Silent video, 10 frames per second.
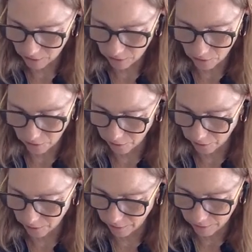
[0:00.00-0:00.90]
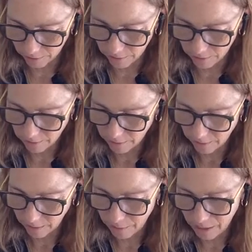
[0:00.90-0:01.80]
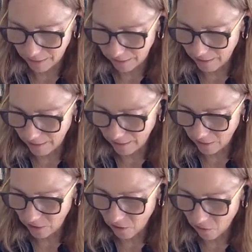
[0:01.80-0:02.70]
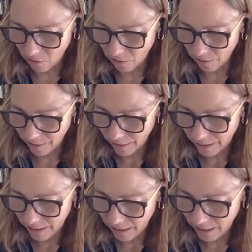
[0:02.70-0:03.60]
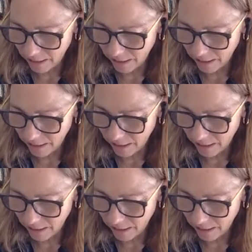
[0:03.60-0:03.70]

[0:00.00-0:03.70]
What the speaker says: so good. I mean, so in